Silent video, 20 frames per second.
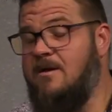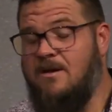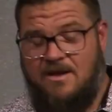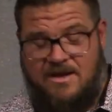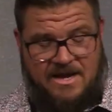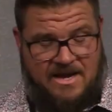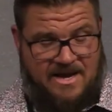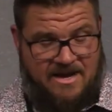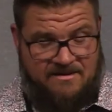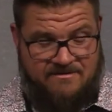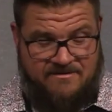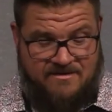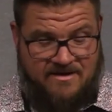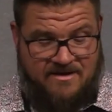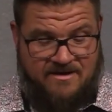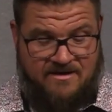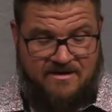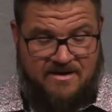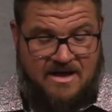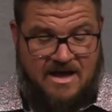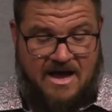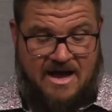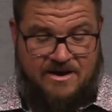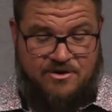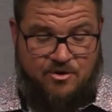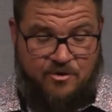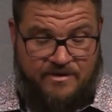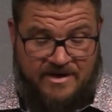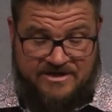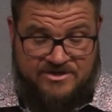And uh, I
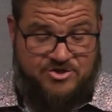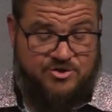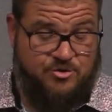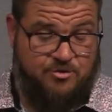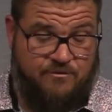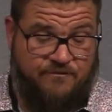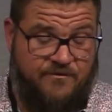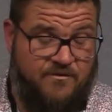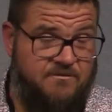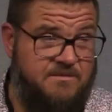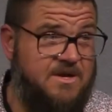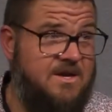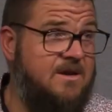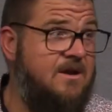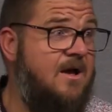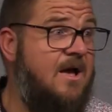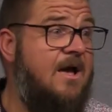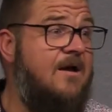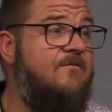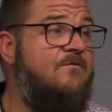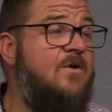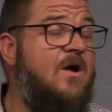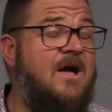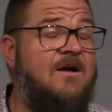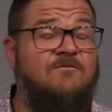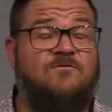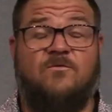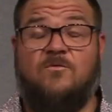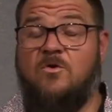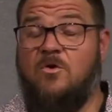know that's true for me. I've,
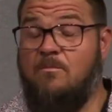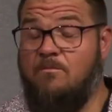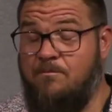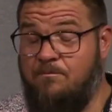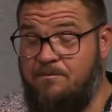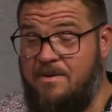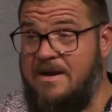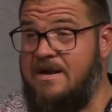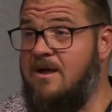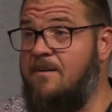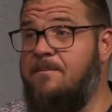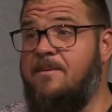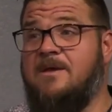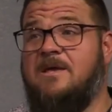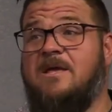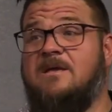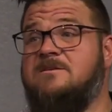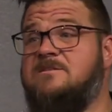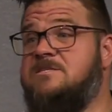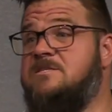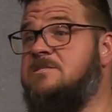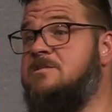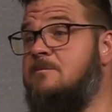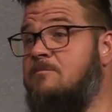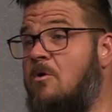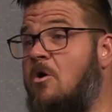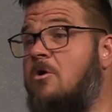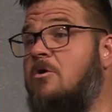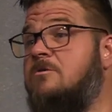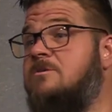I've been up against
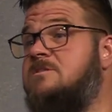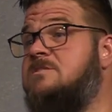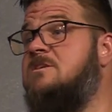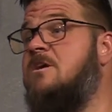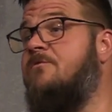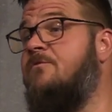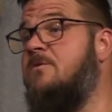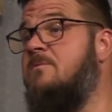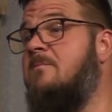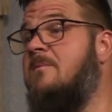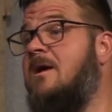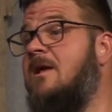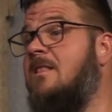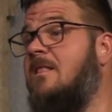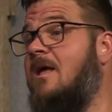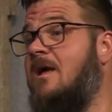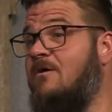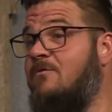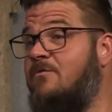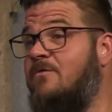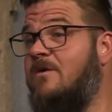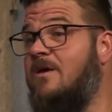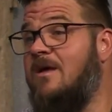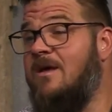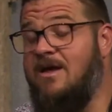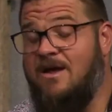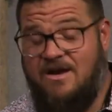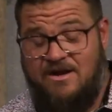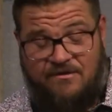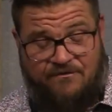some hard stuff in my life.
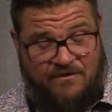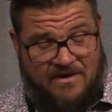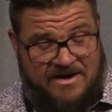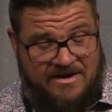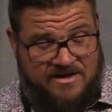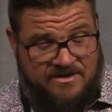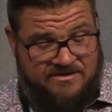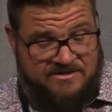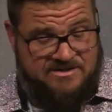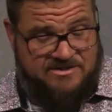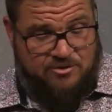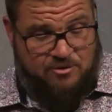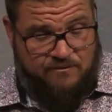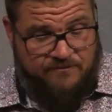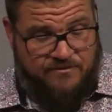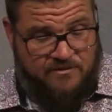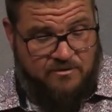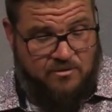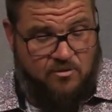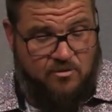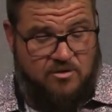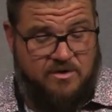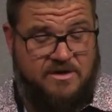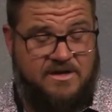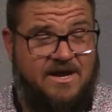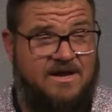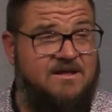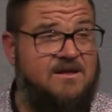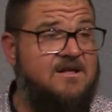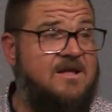And if I didn't serve the Lord and
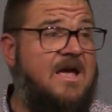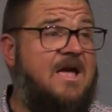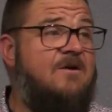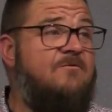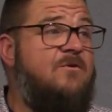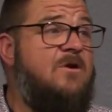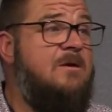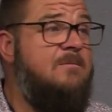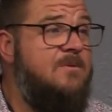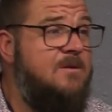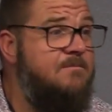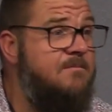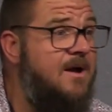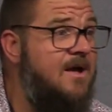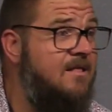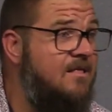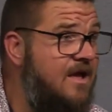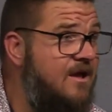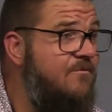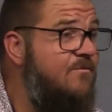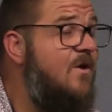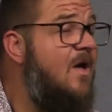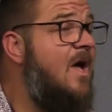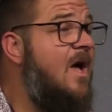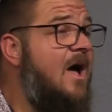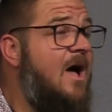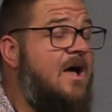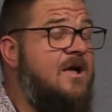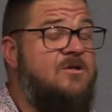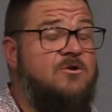I didn't have Him in my life,
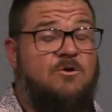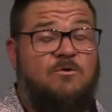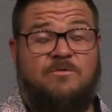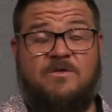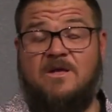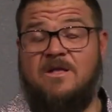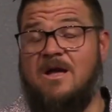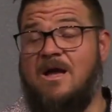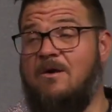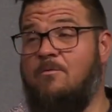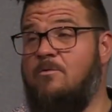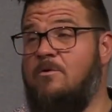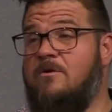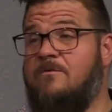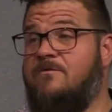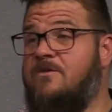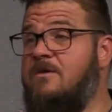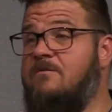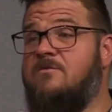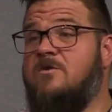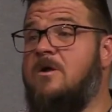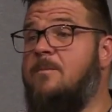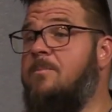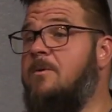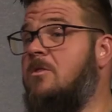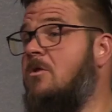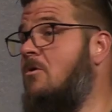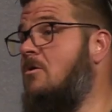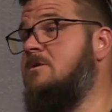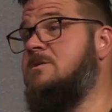I know that I would have given up a
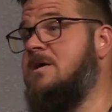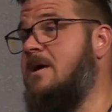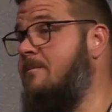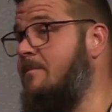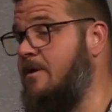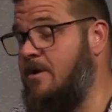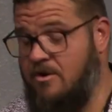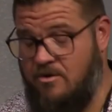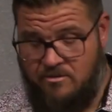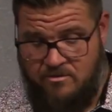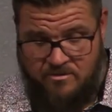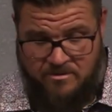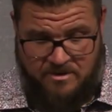long time ago.